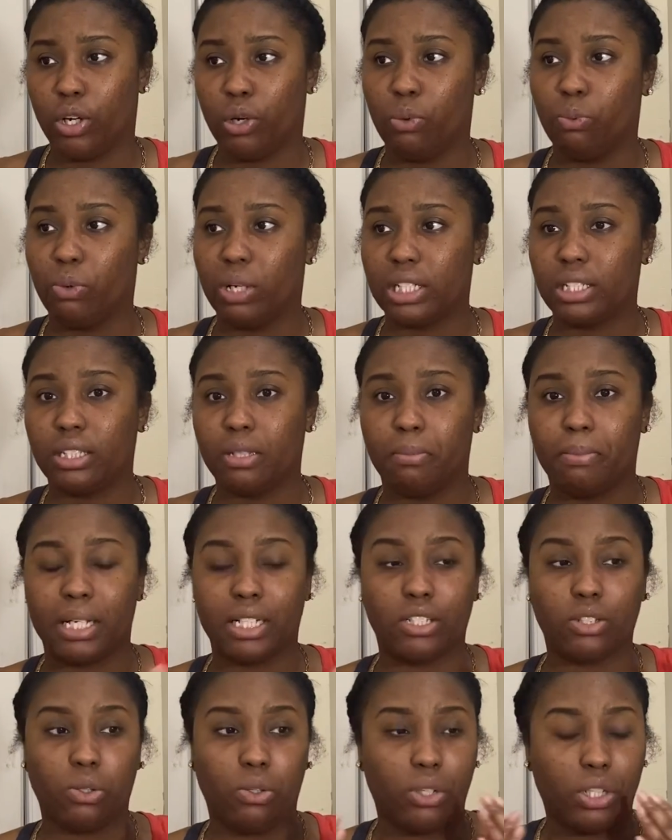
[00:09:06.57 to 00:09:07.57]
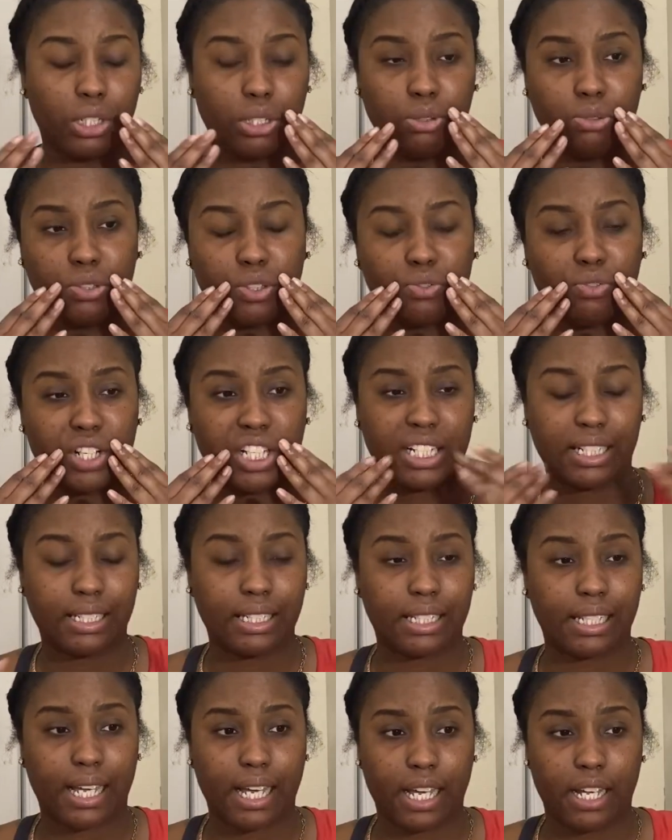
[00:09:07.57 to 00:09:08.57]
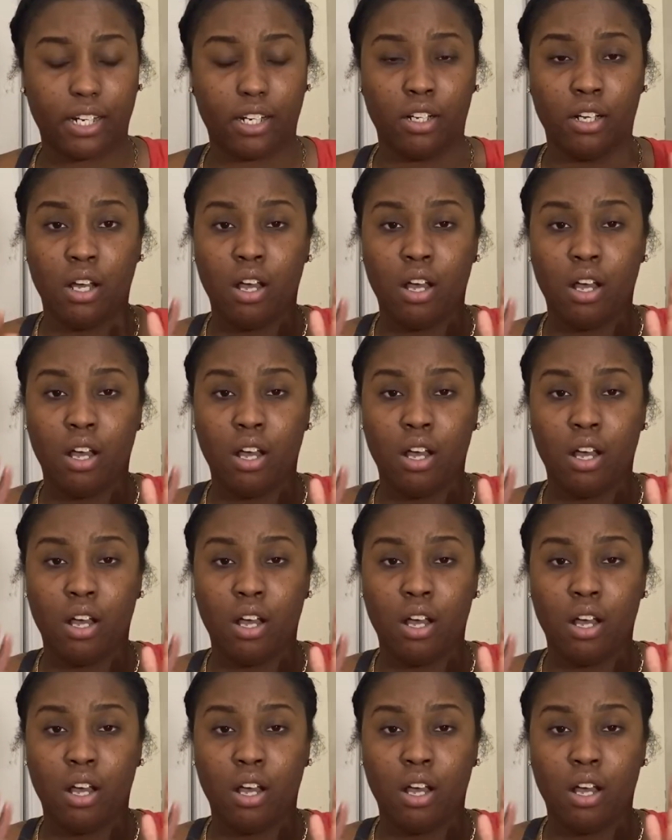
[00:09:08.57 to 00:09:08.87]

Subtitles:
what's the best oil use for your skin,